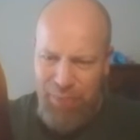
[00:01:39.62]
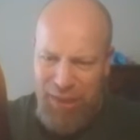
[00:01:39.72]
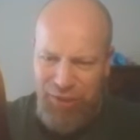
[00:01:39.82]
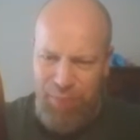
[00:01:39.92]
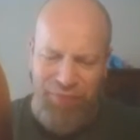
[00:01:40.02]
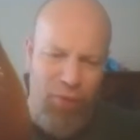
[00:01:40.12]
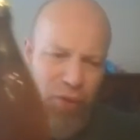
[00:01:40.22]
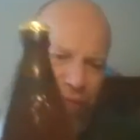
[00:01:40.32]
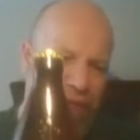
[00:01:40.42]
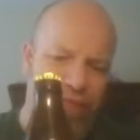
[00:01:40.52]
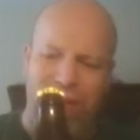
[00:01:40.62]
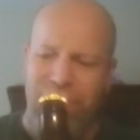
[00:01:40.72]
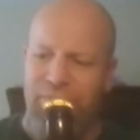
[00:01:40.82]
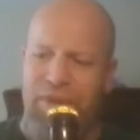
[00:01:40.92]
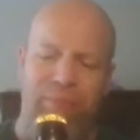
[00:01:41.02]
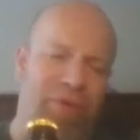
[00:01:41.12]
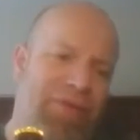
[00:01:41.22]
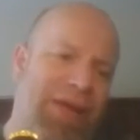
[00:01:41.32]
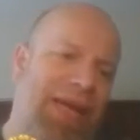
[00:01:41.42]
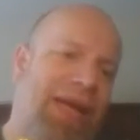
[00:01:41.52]
Best before, 15th of
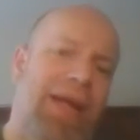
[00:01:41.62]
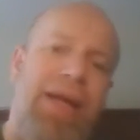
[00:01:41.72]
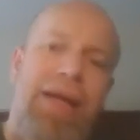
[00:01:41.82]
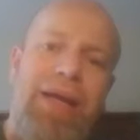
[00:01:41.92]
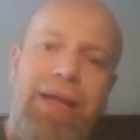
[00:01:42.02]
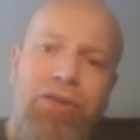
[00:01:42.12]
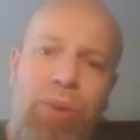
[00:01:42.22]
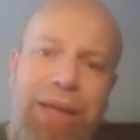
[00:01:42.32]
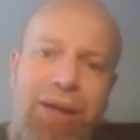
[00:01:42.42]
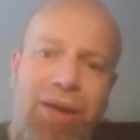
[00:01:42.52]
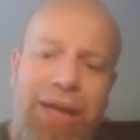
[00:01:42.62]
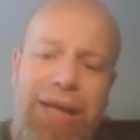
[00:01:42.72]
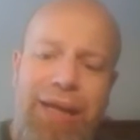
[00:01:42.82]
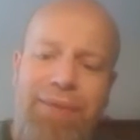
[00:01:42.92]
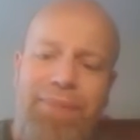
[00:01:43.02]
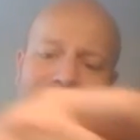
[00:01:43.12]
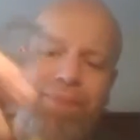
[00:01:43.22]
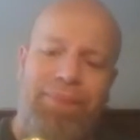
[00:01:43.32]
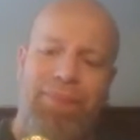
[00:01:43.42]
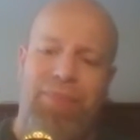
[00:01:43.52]
February, 2019.
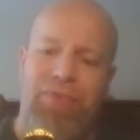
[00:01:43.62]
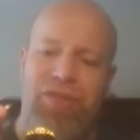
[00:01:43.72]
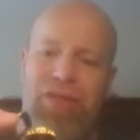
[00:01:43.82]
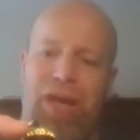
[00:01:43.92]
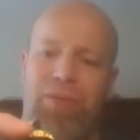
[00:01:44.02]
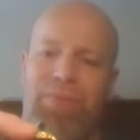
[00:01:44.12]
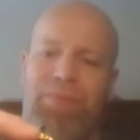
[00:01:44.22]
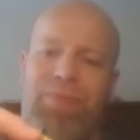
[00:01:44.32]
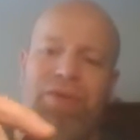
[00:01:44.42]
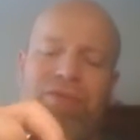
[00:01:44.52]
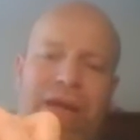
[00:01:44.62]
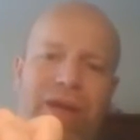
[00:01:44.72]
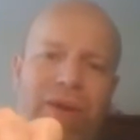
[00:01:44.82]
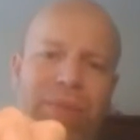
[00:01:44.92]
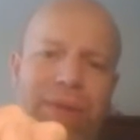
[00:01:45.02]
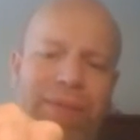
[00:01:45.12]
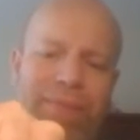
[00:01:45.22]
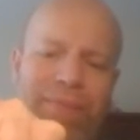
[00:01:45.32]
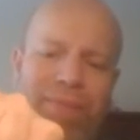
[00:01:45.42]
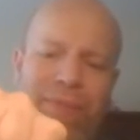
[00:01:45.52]
So, cracker open,
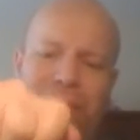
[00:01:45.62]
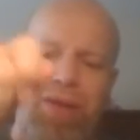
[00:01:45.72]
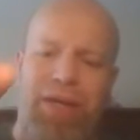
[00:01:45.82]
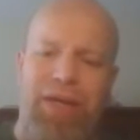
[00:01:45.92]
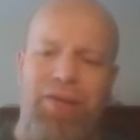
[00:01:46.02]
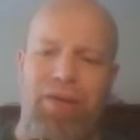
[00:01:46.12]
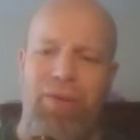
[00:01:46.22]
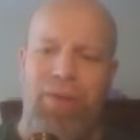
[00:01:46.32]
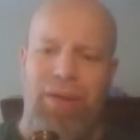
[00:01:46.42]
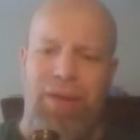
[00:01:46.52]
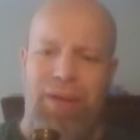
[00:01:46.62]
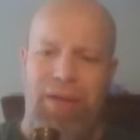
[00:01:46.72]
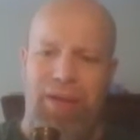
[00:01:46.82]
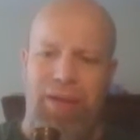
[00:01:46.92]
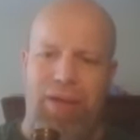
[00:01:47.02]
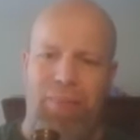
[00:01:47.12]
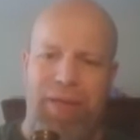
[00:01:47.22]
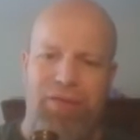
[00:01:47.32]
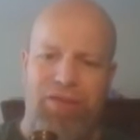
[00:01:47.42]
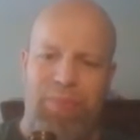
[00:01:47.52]
like you do. A little
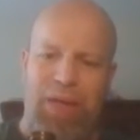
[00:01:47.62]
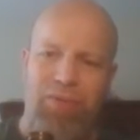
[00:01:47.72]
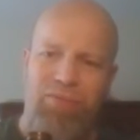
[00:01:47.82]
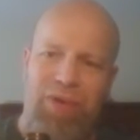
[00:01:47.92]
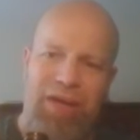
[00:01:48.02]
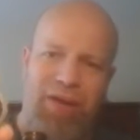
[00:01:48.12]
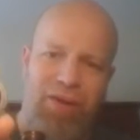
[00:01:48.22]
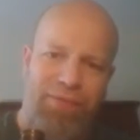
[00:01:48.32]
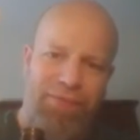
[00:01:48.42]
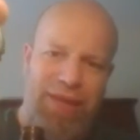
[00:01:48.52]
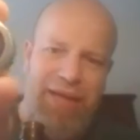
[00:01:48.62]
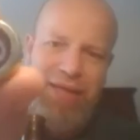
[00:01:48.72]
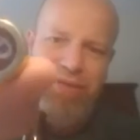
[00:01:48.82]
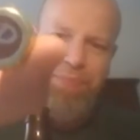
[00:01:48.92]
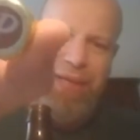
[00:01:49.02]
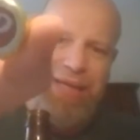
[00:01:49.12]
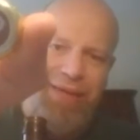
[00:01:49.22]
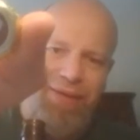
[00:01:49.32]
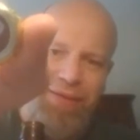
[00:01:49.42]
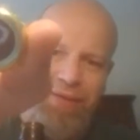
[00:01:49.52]
bit of smoke running off. There is
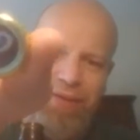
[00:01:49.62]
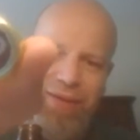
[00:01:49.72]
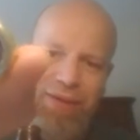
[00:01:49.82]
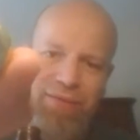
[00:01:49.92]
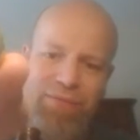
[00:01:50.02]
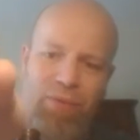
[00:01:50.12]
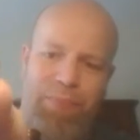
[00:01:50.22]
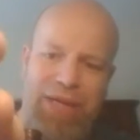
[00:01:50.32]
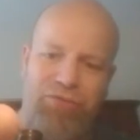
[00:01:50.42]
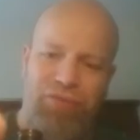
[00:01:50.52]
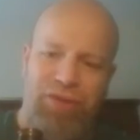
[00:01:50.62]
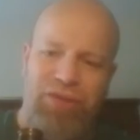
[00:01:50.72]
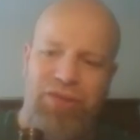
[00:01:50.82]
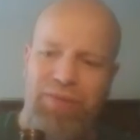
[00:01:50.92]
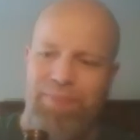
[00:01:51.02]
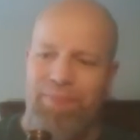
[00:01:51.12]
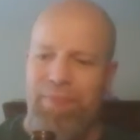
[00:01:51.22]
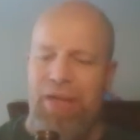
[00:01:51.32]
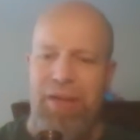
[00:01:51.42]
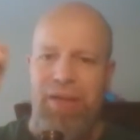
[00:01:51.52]
P for Patronus.
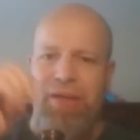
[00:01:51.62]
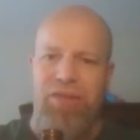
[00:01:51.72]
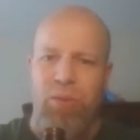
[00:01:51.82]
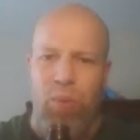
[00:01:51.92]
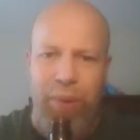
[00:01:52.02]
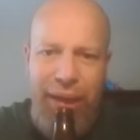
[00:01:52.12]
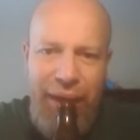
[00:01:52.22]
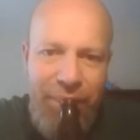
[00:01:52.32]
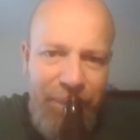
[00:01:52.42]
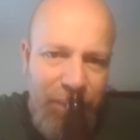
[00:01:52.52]
See what we get.